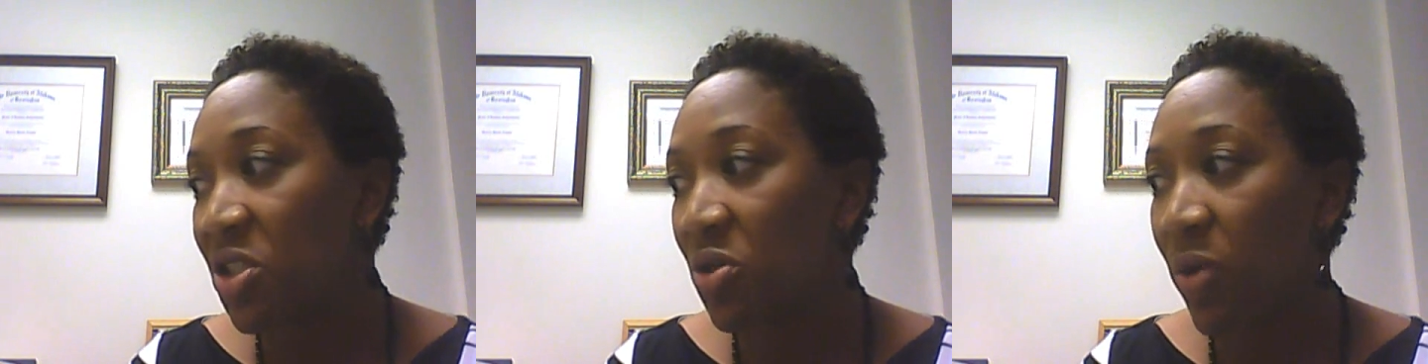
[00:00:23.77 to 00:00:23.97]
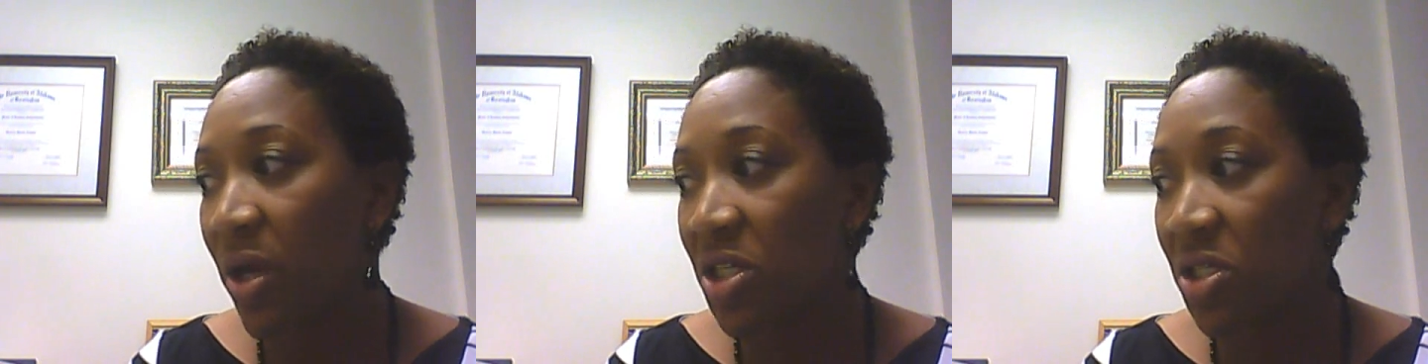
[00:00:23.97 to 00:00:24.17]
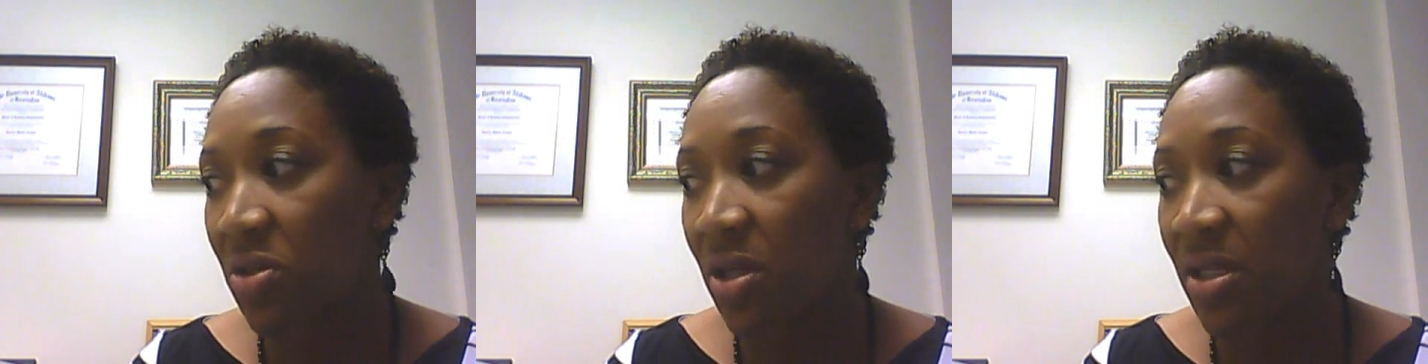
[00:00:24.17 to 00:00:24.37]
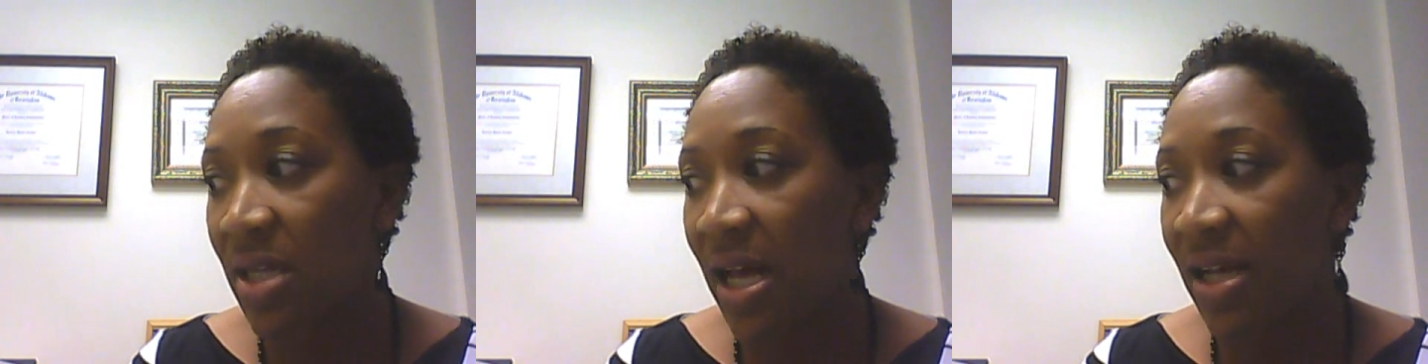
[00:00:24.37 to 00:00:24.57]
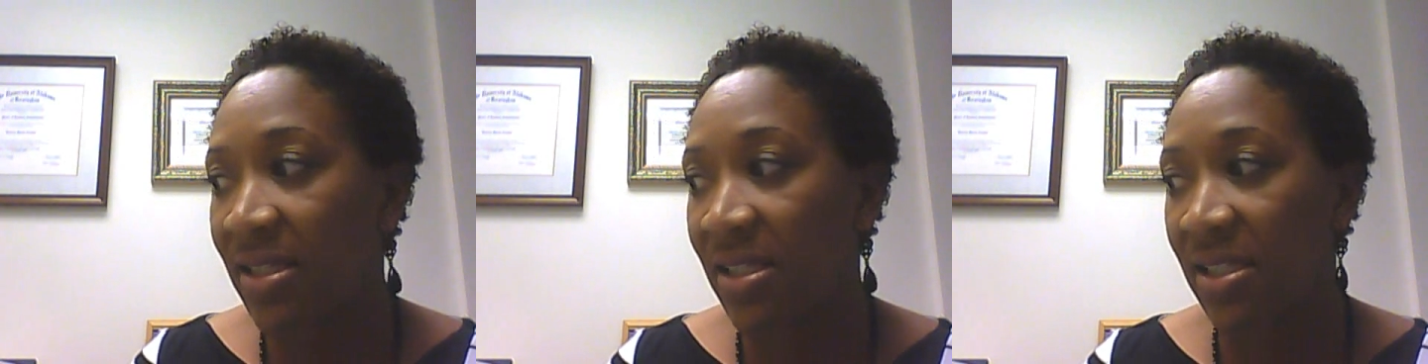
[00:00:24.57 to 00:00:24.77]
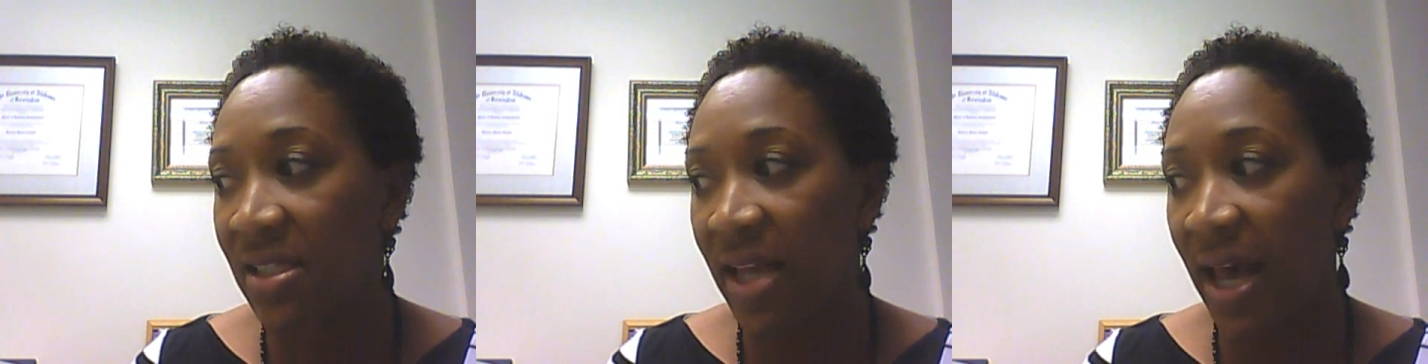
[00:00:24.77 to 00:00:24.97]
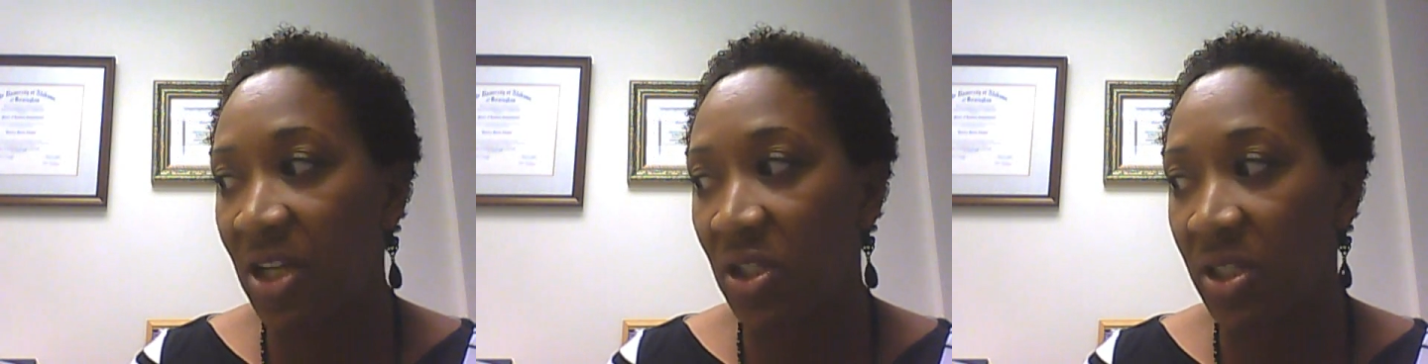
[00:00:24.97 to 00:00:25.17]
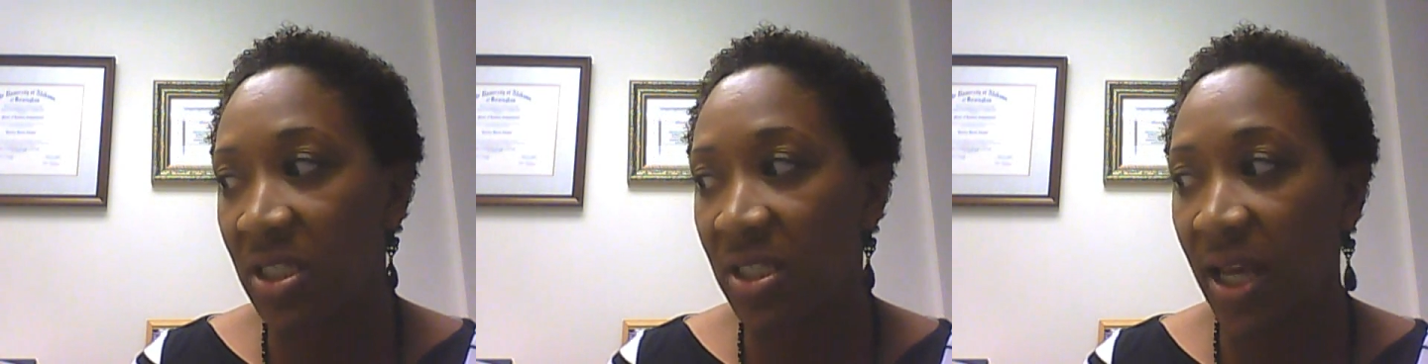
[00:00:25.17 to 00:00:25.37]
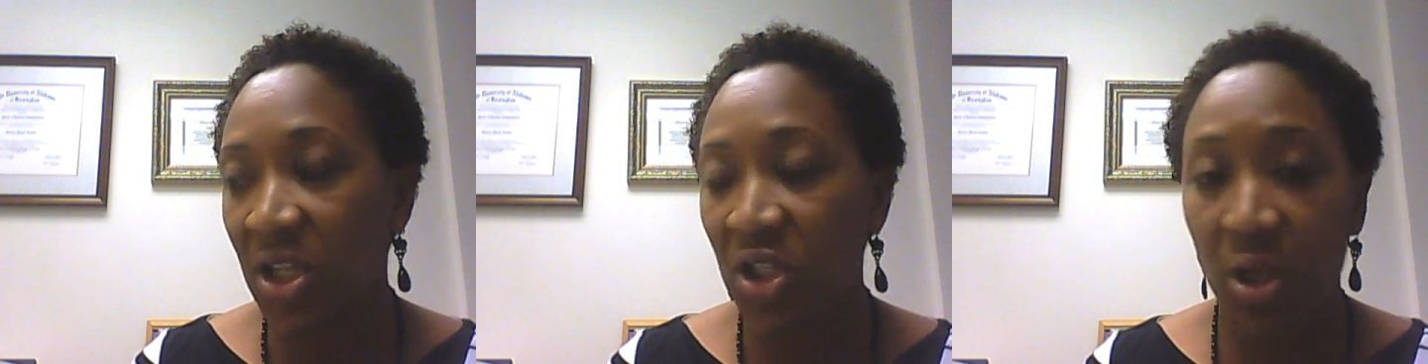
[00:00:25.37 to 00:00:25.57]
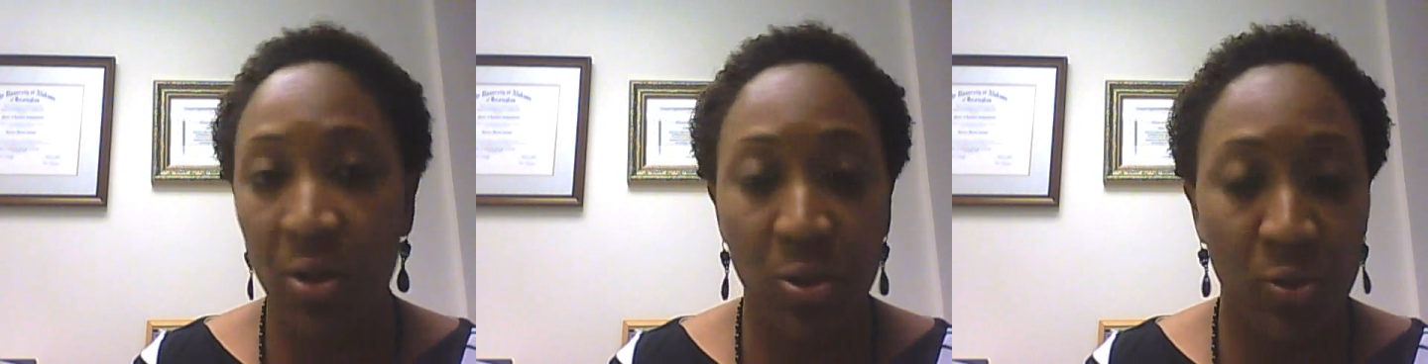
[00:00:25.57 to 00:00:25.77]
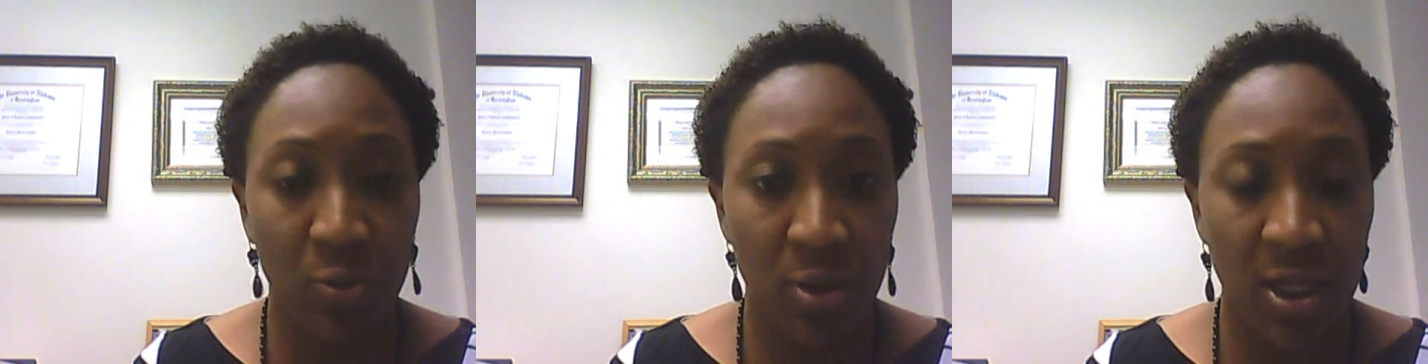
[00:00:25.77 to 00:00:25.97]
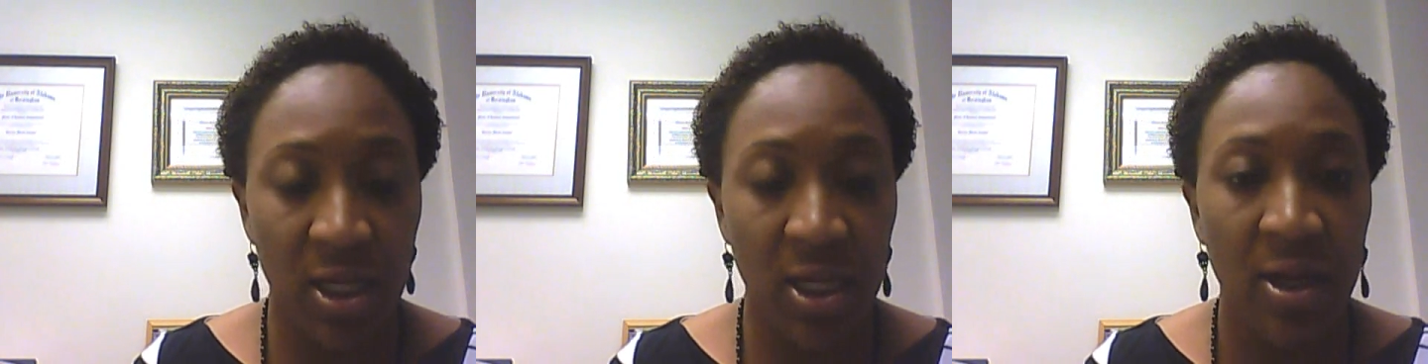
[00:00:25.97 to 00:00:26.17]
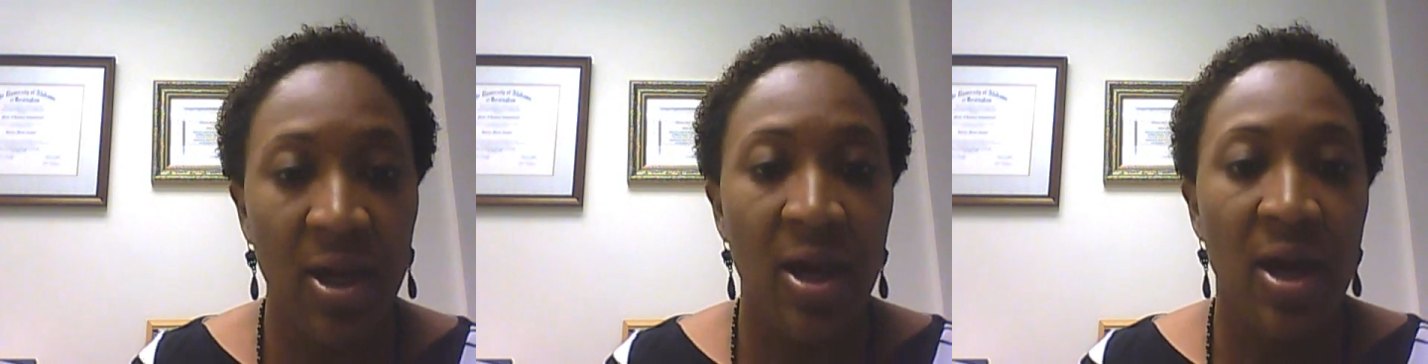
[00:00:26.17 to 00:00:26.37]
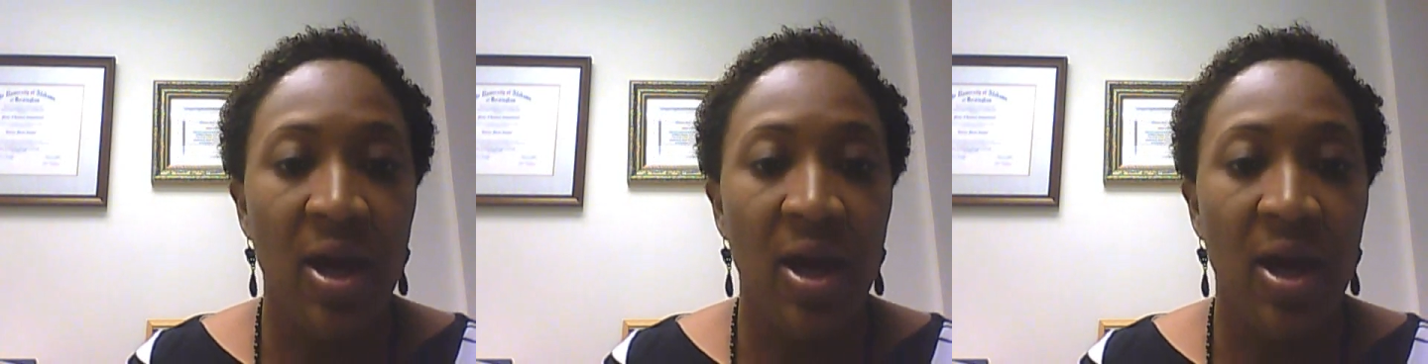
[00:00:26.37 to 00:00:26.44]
situational analysis is actually section 3.